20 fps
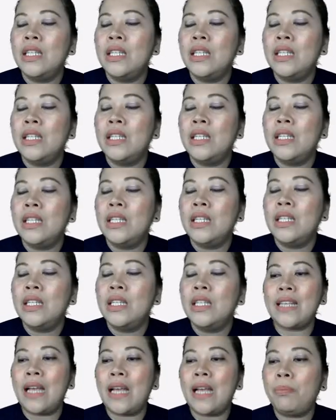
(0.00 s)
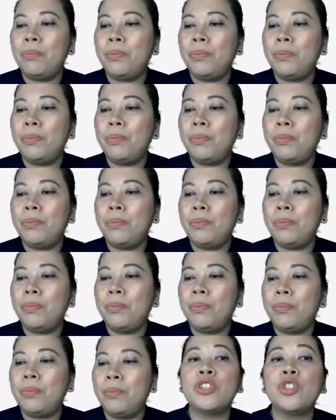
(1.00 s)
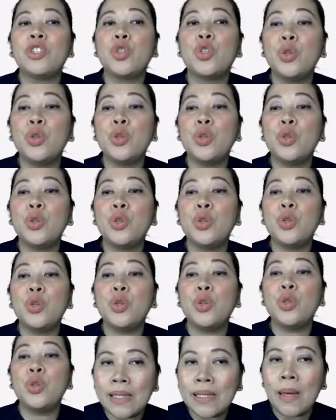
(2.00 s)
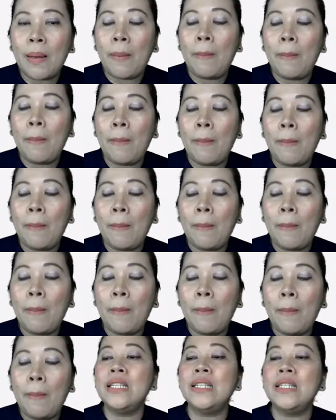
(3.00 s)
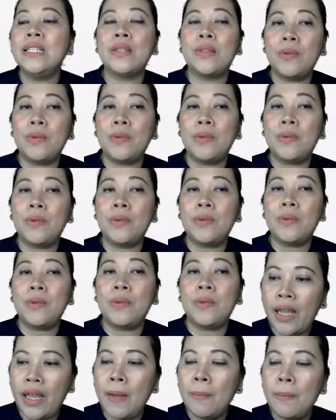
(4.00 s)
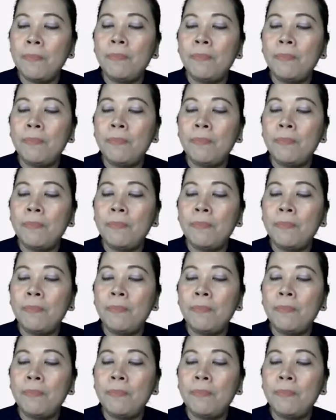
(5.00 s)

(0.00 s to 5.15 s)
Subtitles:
So for example, you have 2x minus 3y